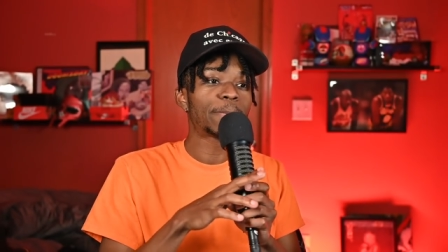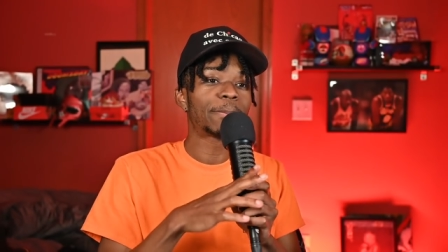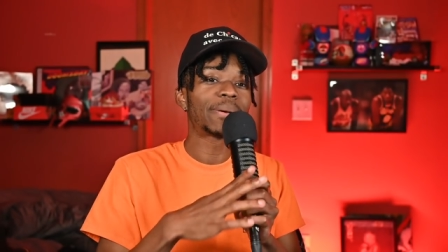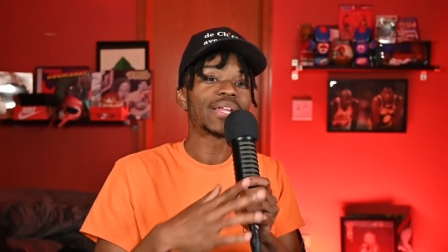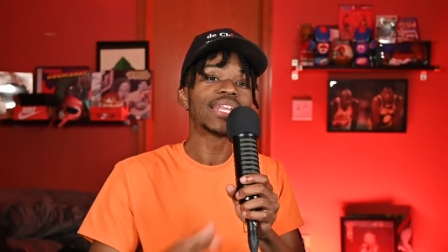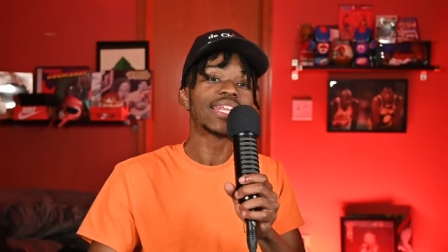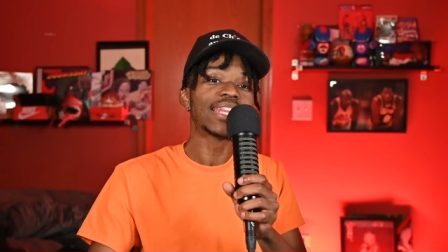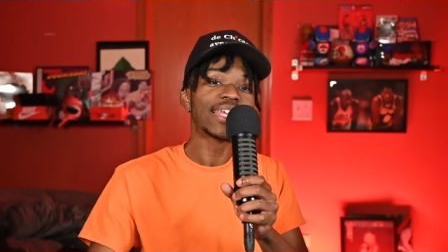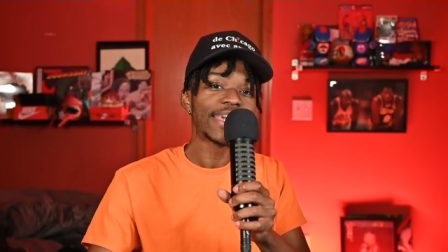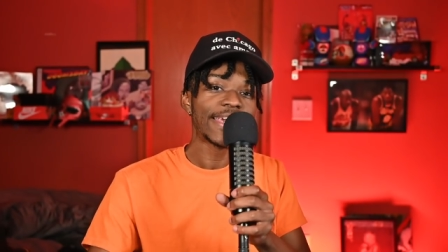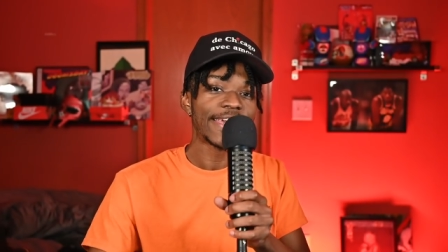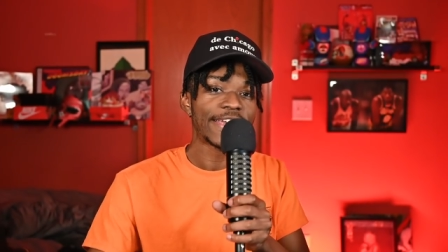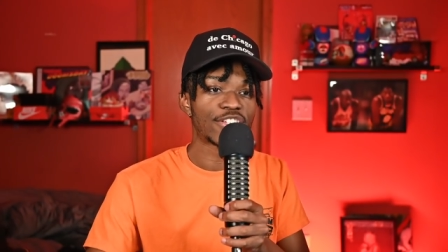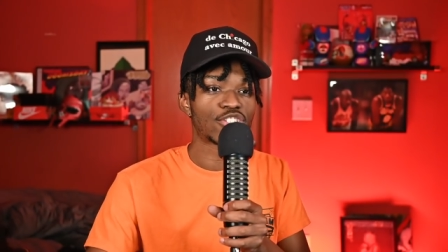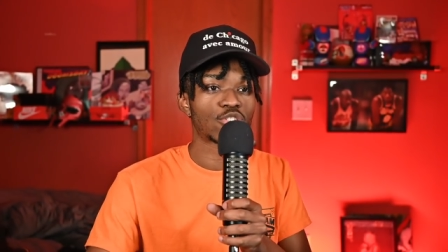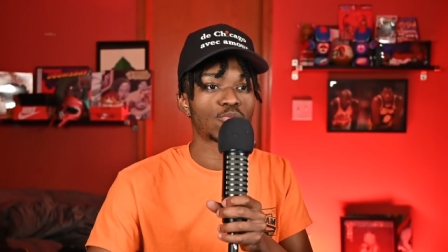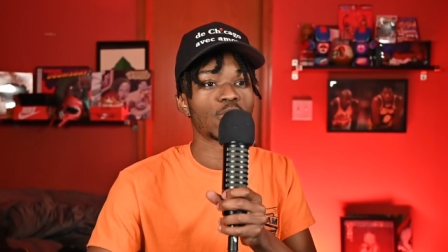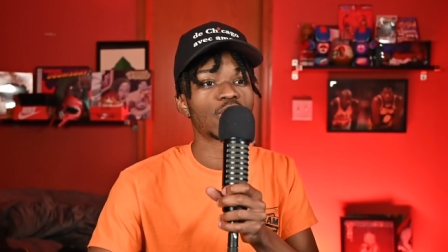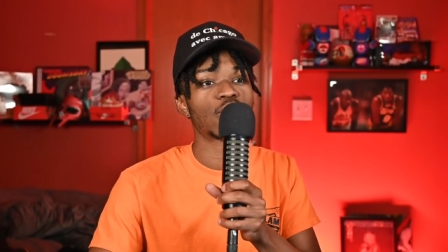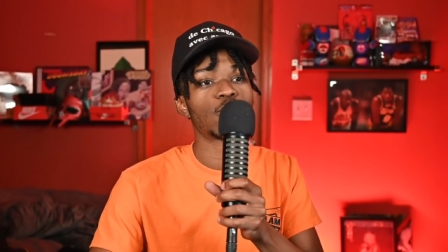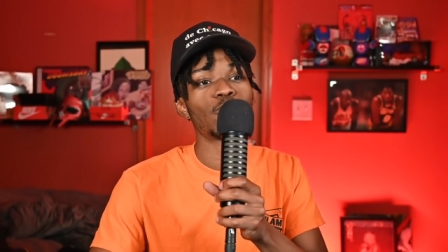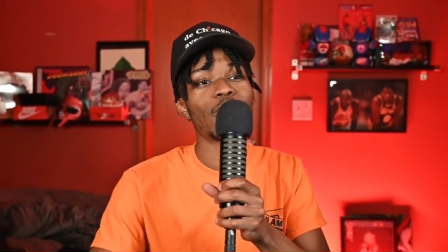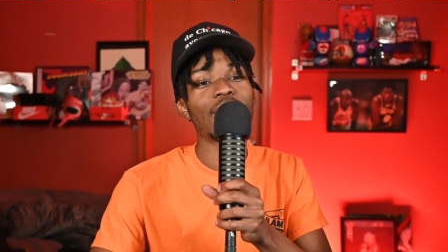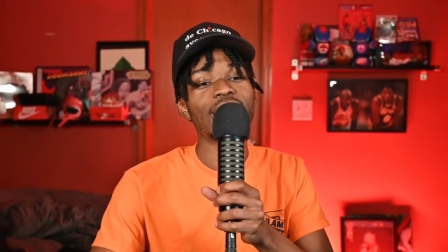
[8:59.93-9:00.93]
pleased
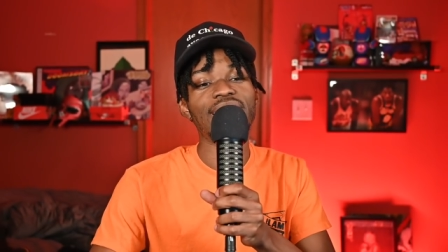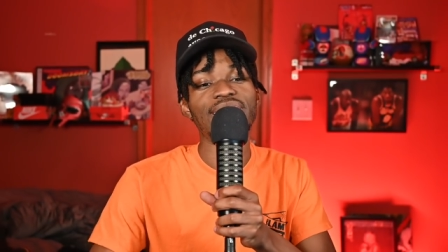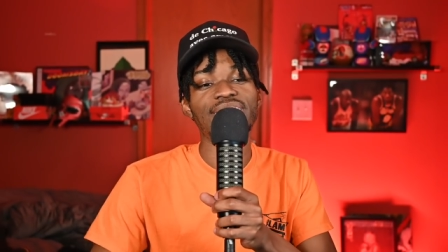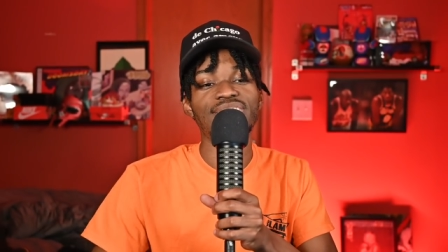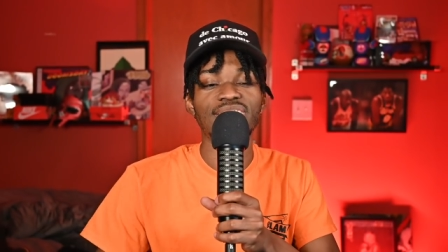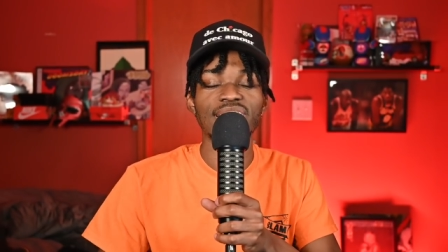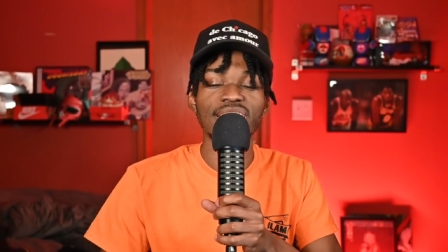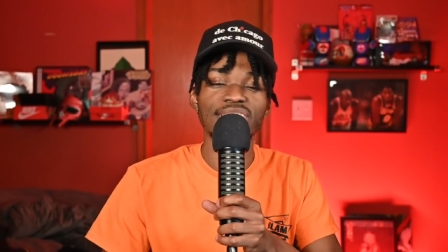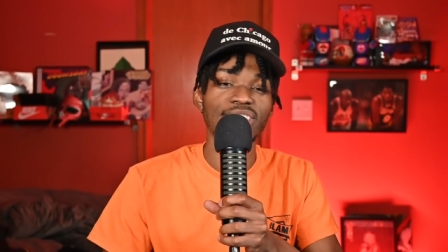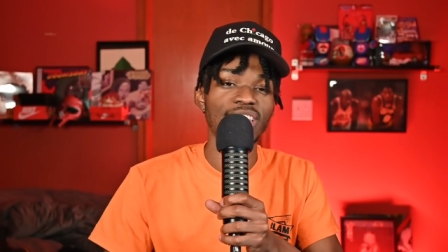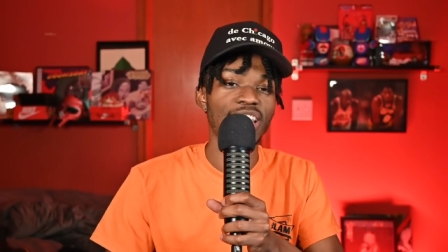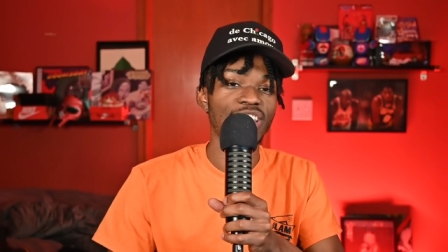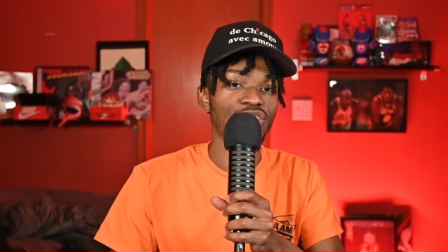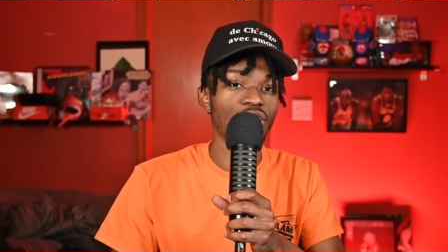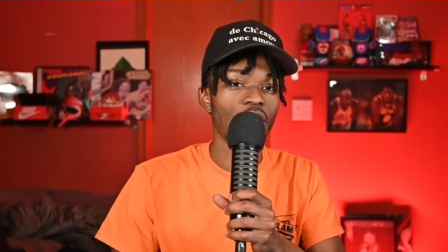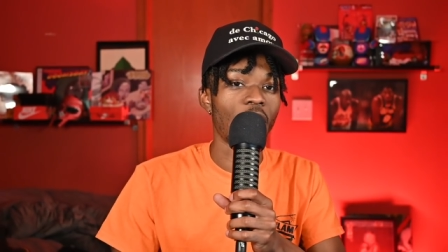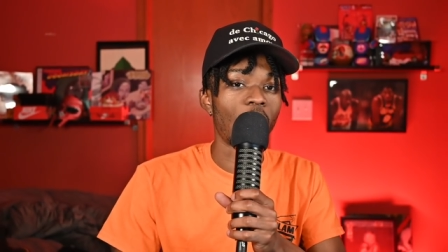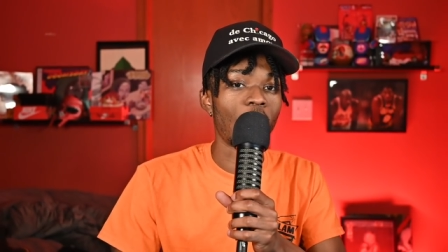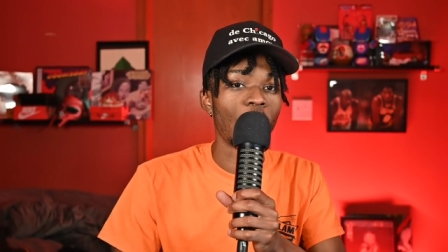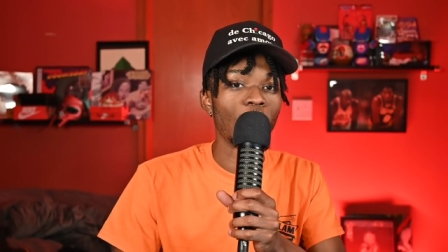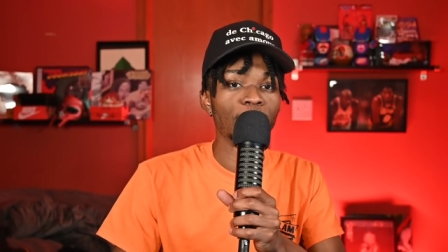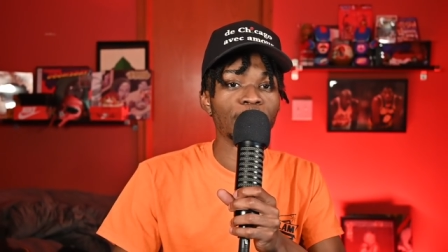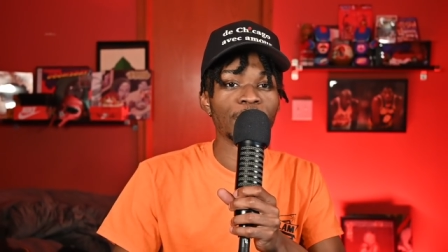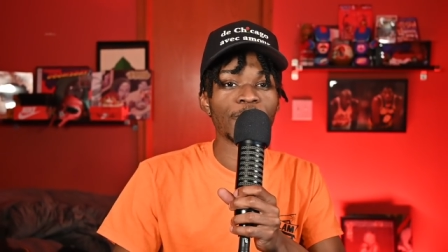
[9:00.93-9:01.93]
with the way this season has
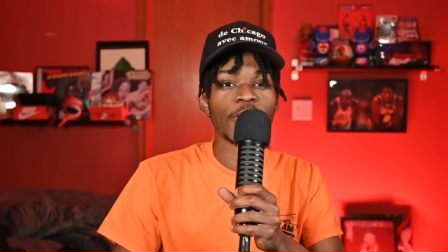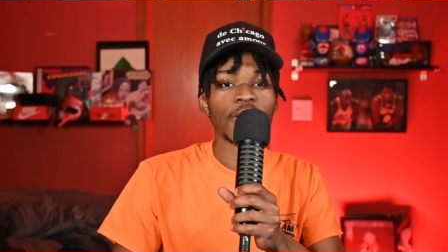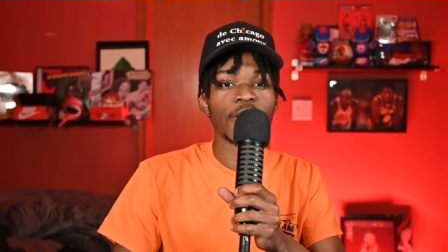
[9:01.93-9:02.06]
gone.